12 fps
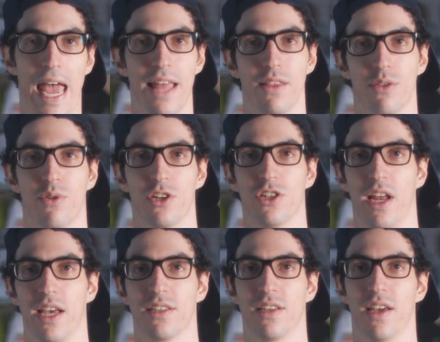and the
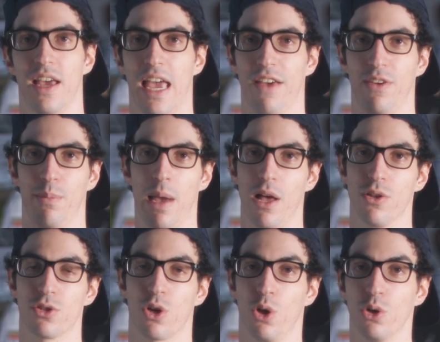300S have a
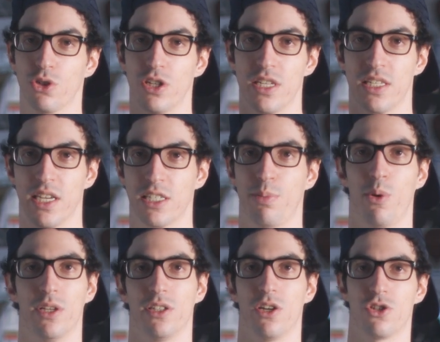balance closer to 6
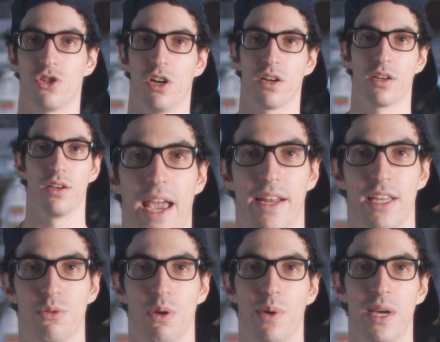points on strung and a
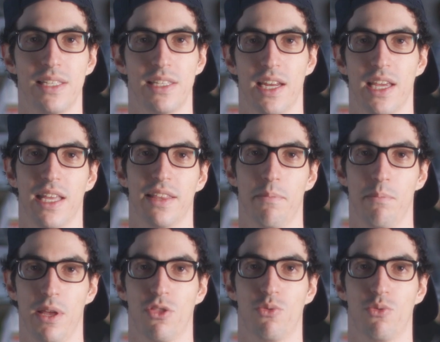swing weight sitting in the mid